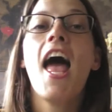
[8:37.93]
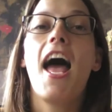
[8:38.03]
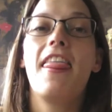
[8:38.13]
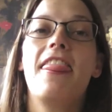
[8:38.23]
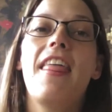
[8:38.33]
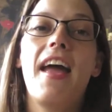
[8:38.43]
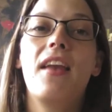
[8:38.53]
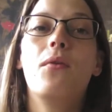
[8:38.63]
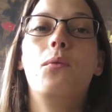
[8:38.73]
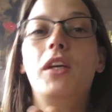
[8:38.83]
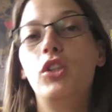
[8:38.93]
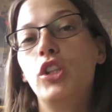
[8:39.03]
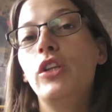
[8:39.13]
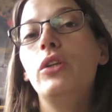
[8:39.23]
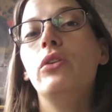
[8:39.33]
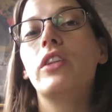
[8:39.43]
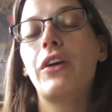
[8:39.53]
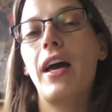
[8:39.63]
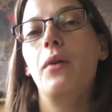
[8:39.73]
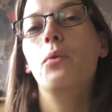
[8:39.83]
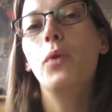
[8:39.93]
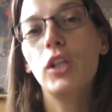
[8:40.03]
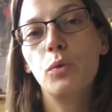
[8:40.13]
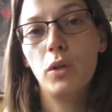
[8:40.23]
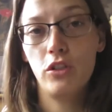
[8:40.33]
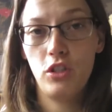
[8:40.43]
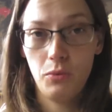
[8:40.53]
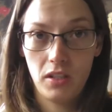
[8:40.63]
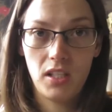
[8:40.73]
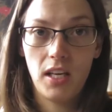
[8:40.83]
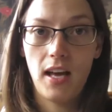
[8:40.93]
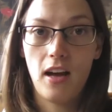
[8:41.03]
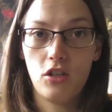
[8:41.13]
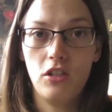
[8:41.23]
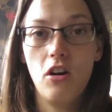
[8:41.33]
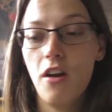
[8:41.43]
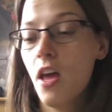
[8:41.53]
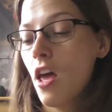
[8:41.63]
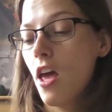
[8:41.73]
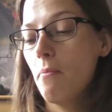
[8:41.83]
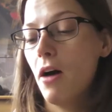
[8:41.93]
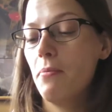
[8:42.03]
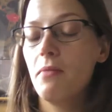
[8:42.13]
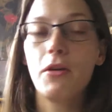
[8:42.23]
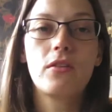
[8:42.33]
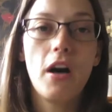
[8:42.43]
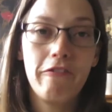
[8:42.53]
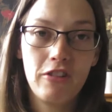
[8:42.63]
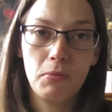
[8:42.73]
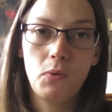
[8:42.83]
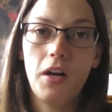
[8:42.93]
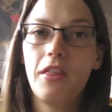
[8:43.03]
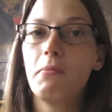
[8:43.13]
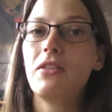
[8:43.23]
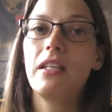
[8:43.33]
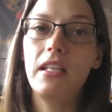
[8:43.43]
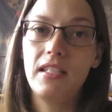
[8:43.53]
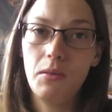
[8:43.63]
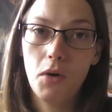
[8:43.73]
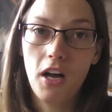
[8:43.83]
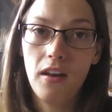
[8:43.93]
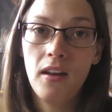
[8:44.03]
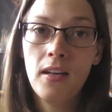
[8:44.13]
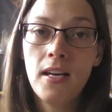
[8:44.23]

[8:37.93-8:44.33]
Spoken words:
and then we choose, okay, which ones do you want to take action on? It might be the most comfortable one, the most easy one.